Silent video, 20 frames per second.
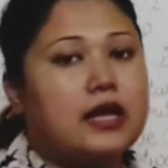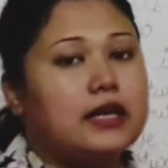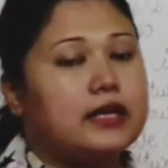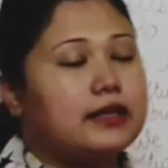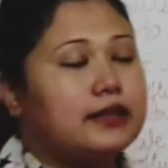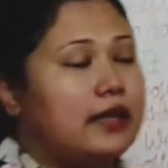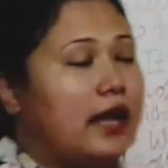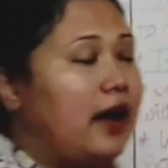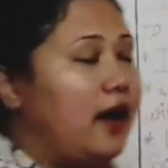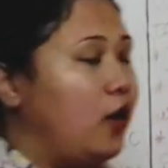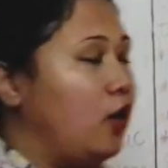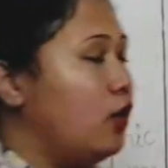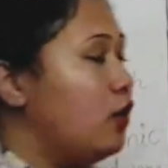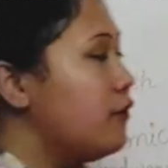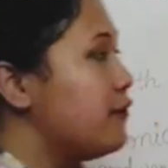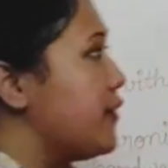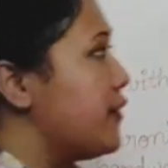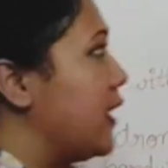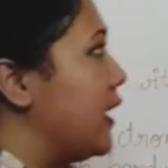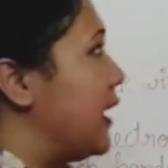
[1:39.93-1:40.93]
Now,
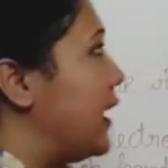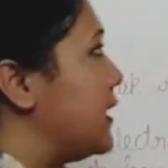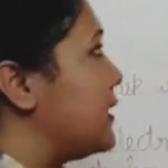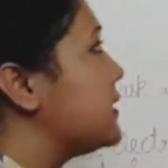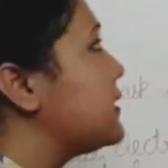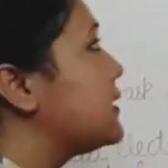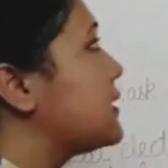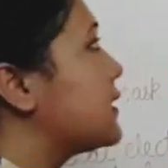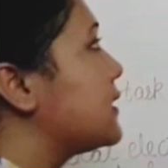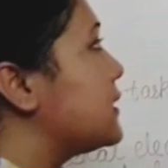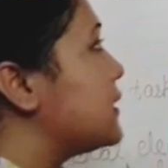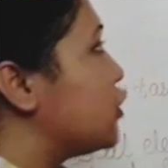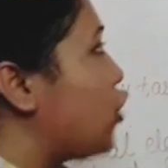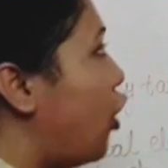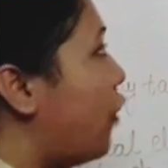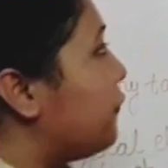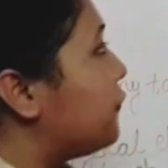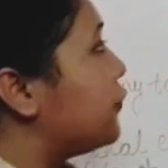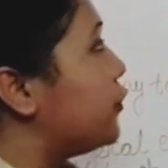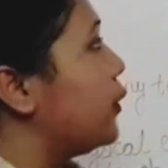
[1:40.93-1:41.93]
whereas
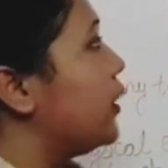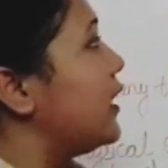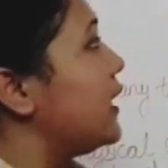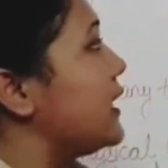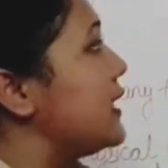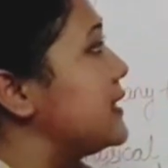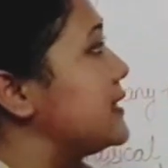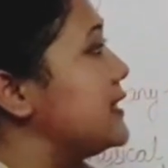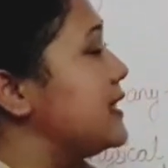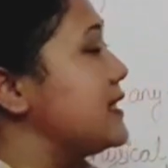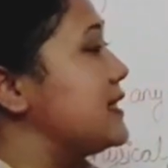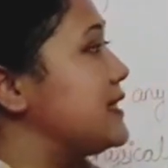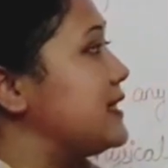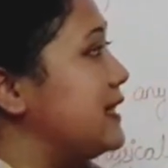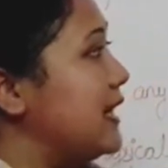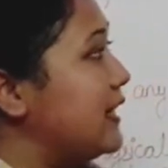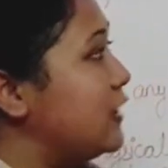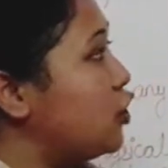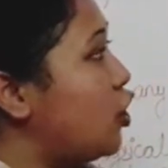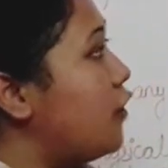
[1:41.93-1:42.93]
software is a
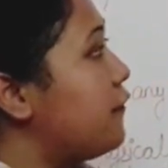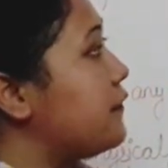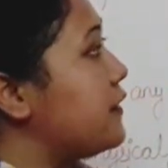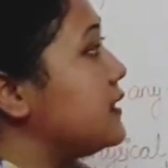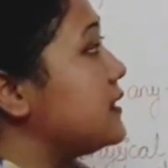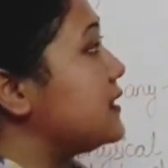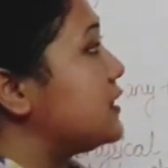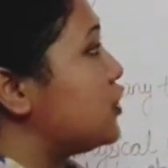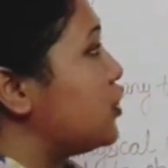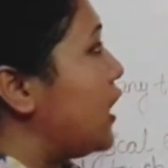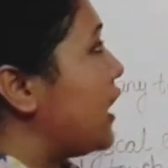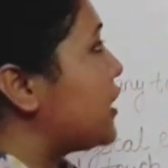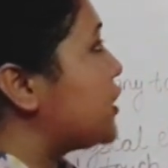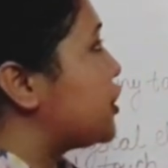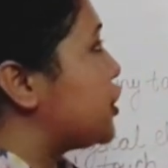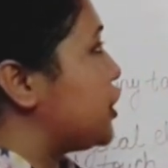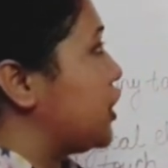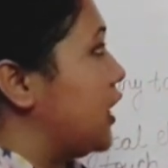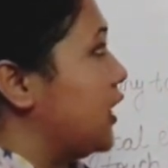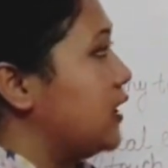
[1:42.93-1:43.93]
set of
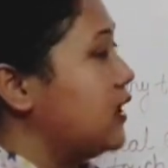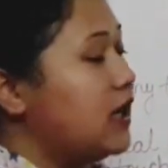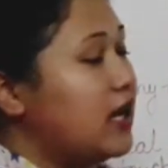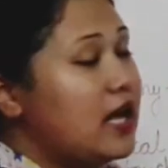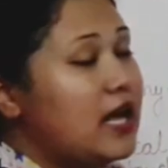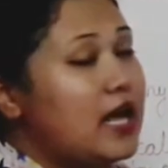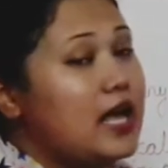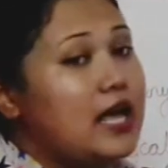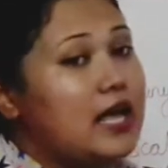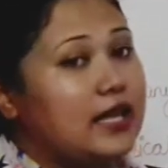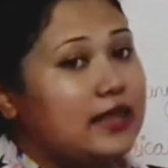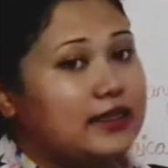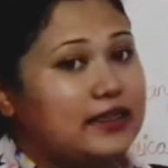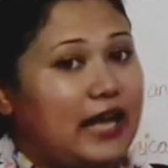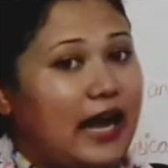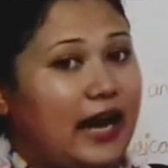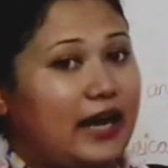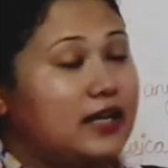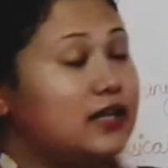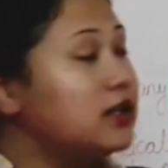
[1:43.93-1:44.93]
instruction
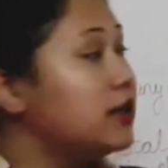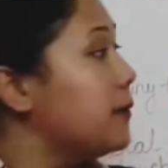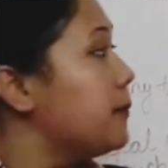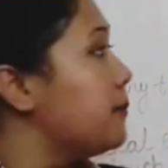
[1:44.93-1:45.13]
that